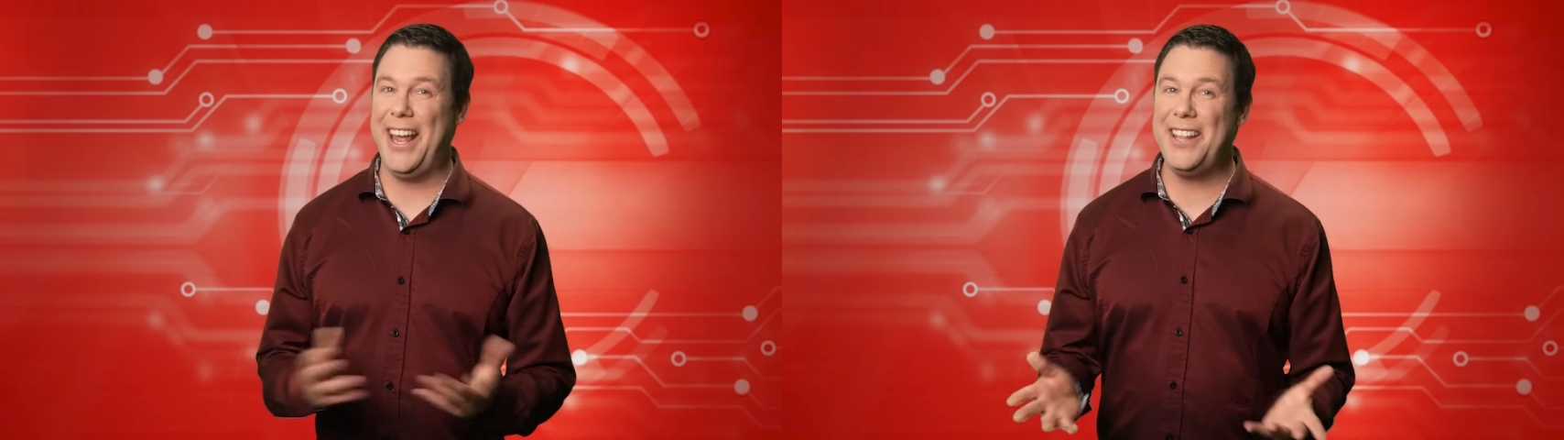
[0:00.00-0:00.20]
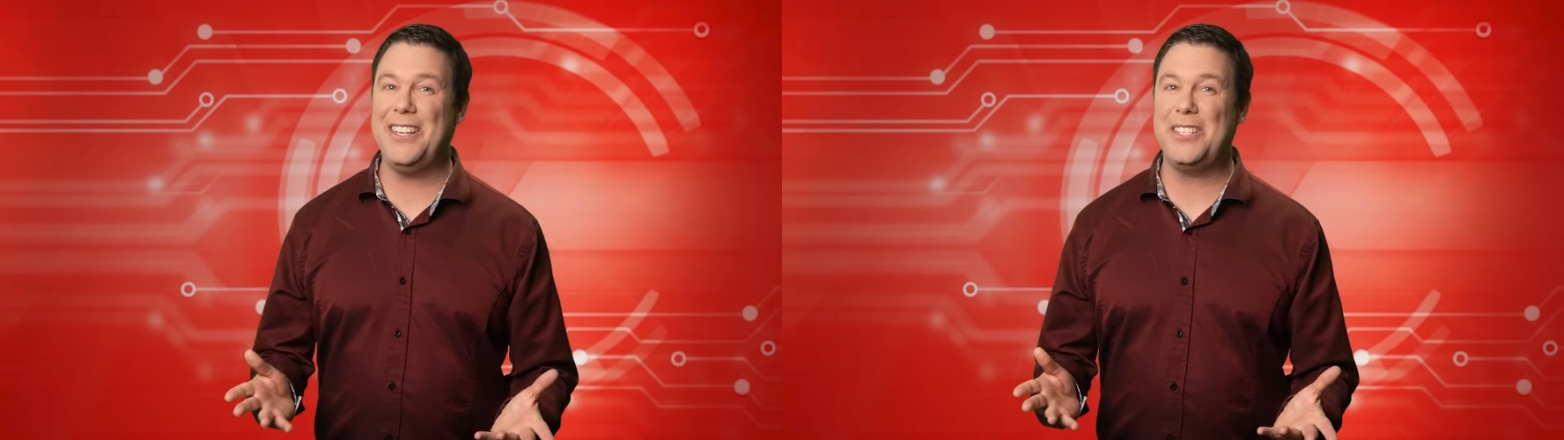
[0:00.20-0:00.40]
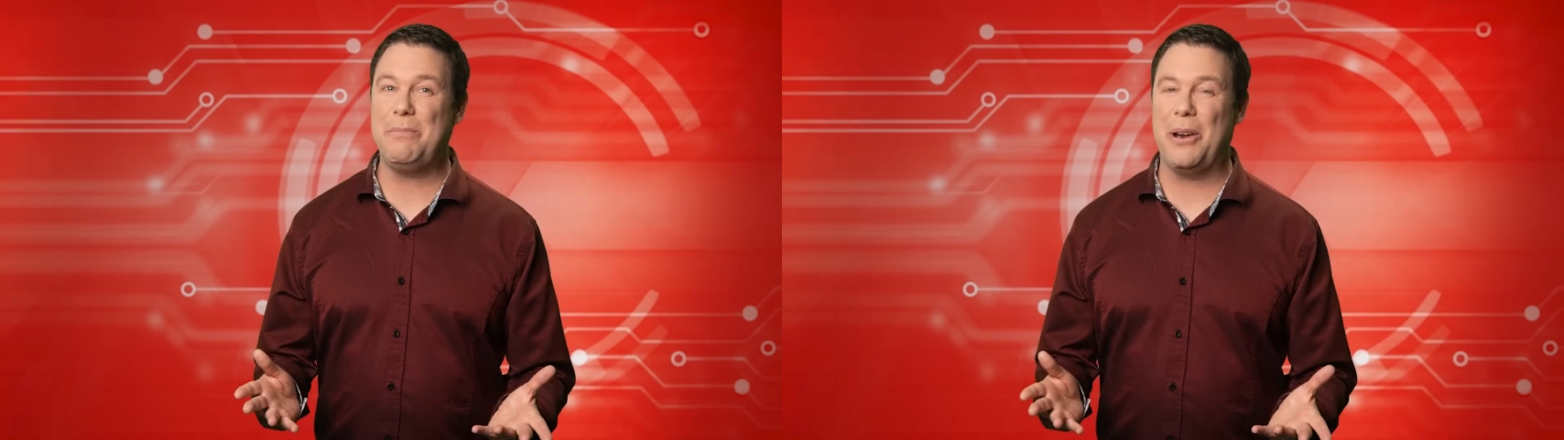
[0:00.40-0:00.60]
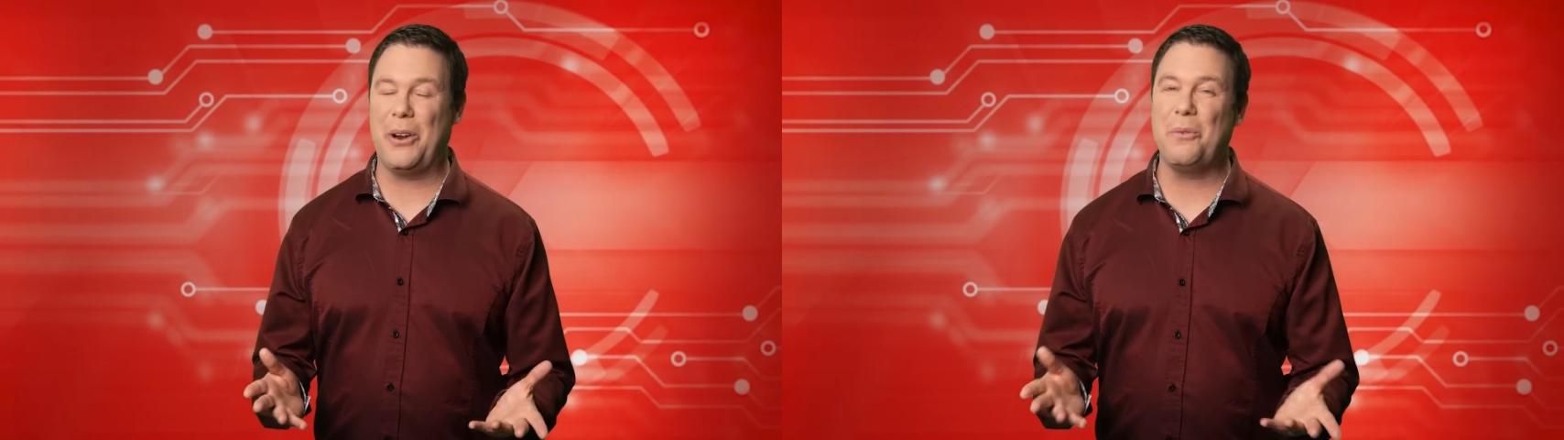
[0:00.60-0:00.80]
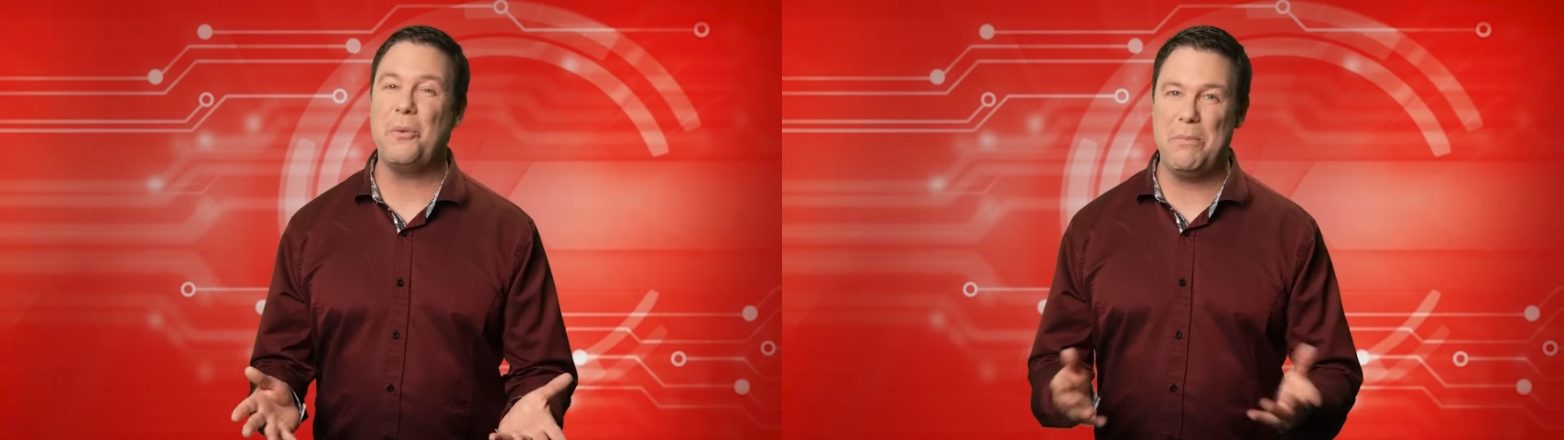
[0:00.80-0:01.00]
In this
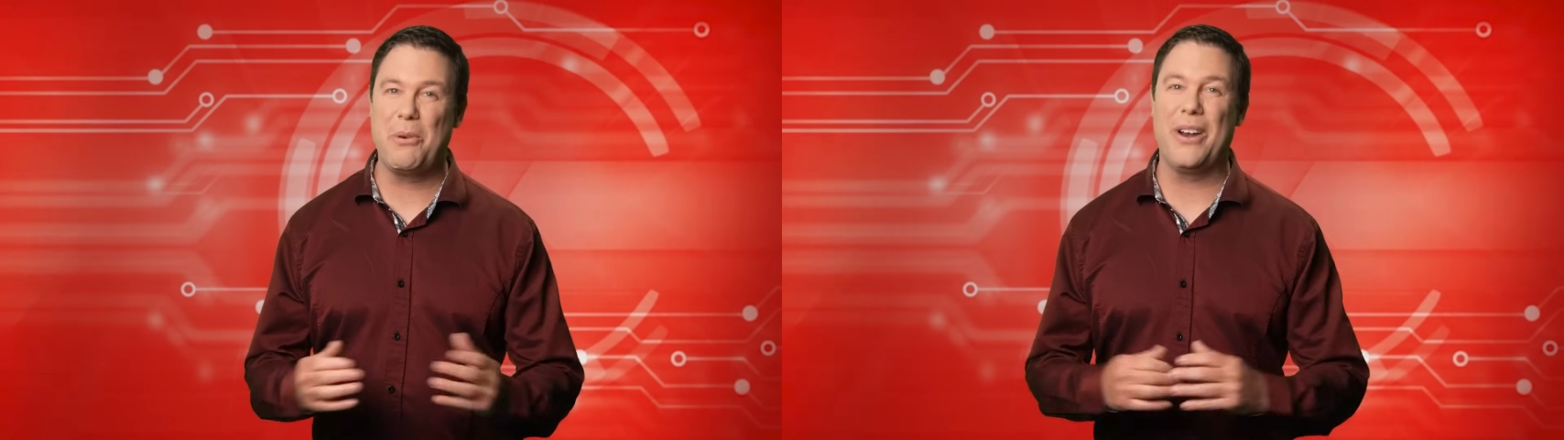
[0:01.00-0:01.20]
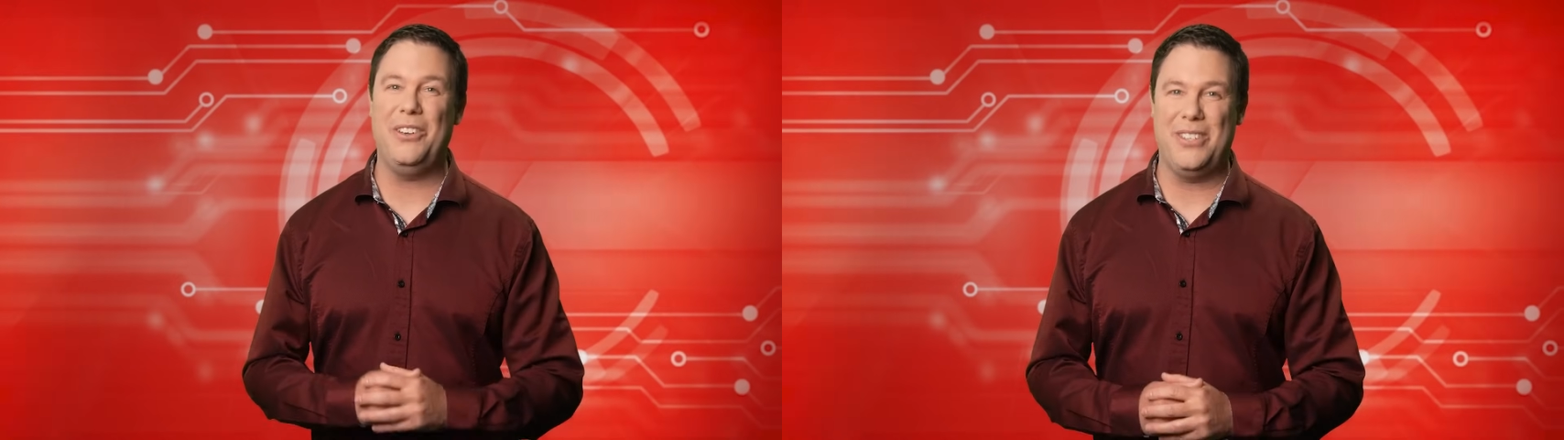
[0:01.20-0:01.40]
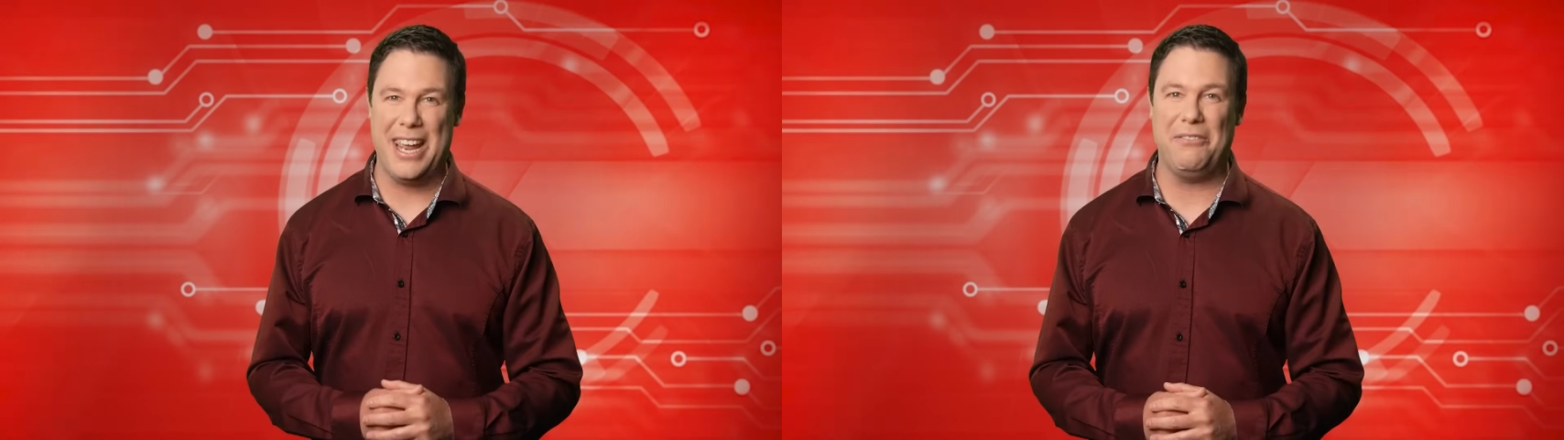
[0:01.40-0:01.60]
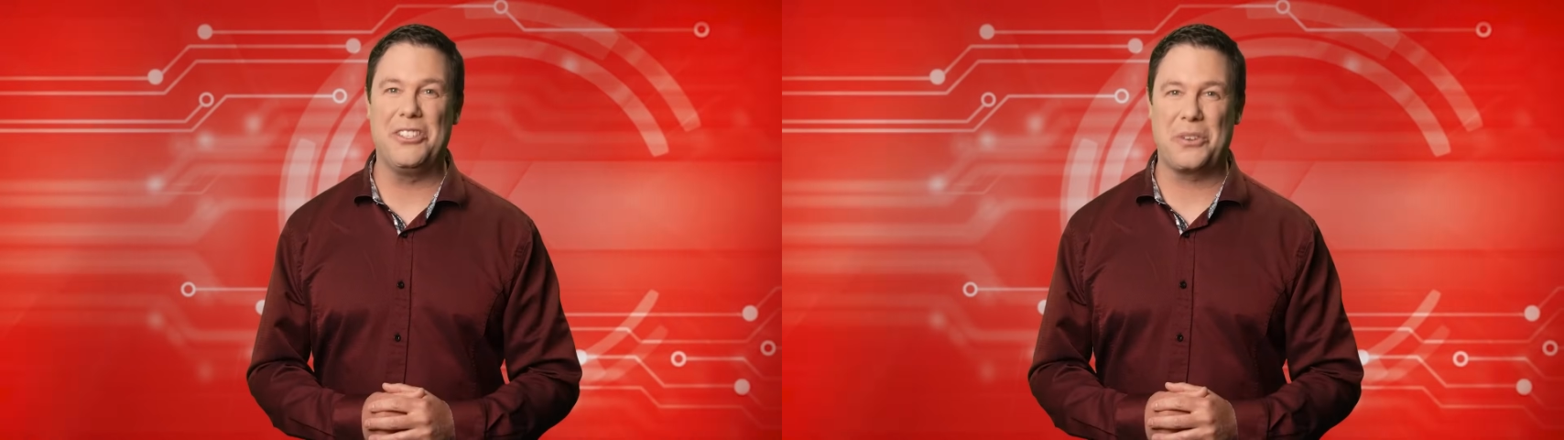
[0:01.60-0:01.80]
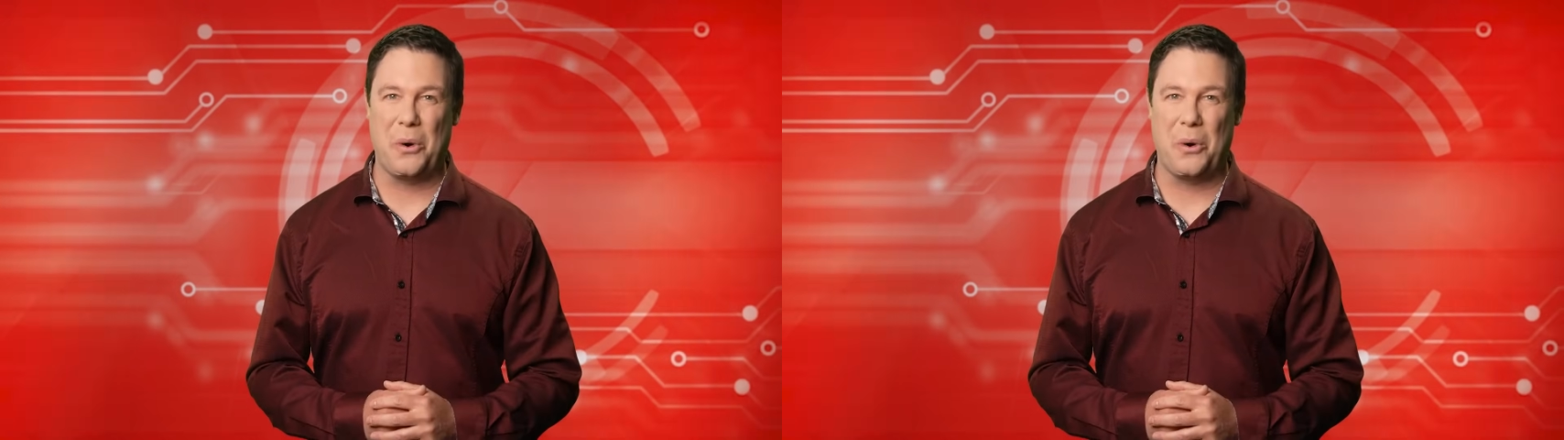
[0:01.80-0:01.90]
spirit, we bring you David's